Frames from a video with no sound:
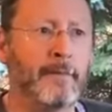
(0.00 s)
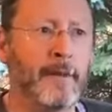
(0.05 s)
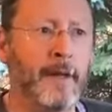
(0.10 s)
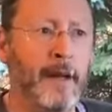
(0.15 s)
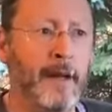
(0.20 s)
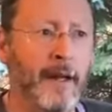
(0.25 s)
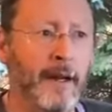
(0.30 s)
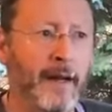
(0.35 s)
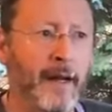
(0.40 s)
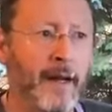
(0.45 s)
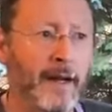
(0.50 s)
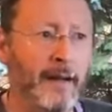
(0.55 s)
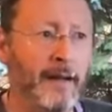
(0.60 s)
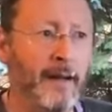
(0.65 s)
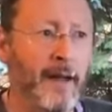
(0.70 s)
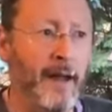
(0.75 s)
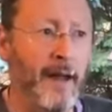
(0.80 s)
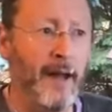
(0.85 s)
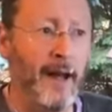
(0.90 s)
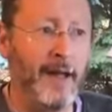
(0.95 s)
And I
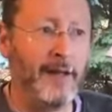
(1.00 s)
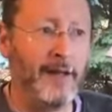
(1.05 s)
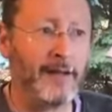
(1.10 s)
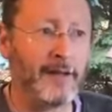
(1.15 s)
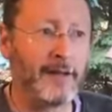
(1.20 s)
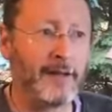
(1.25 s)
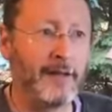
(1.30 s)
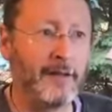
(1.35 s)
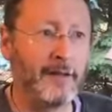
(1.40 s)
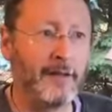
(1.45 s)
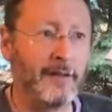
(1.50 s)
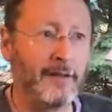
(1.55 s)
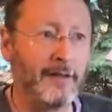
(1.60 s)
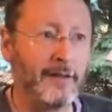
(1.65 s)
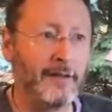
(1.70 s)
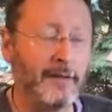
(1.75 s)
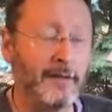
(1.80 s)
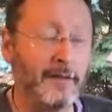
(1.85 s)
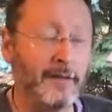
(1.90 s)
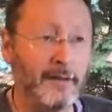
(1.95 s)
asked,
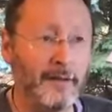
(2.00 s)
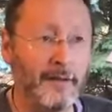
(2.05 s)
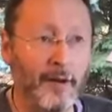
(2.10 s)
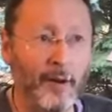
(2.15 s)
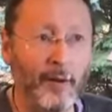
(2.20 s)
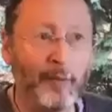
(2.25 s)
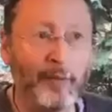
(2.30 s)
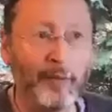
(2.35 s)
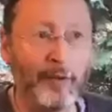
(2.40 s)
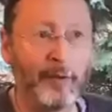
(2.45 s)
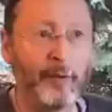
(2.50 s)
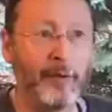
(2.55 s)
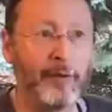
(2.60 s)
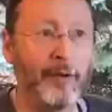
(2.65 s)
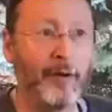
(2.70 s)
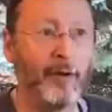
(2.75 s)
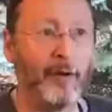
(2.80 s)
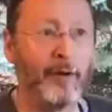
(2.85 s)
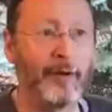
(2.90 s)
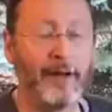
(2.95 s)
hopefully with
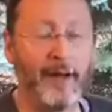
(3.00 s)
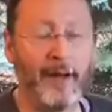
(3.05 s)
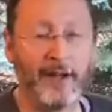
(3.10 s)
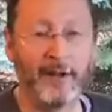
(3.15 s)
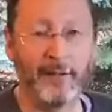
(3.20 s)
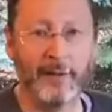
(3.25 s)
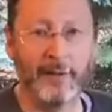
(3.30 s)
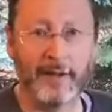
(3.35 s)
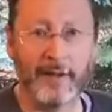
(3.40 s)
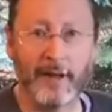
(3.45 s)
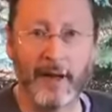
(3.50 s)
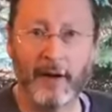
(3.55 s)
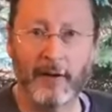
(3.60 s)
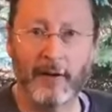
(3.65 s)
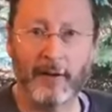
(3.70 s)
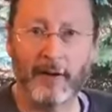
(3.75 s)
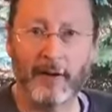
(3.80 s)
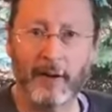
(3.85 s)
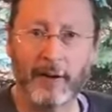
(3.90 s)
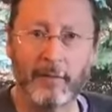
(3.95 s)
no attachment to
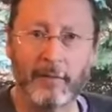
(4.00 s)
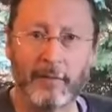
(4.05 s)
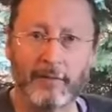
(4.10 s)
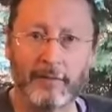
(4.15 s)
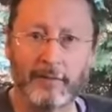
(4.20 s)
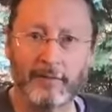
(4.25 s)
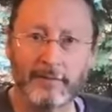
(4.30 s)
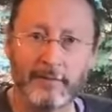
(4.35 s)
outcome,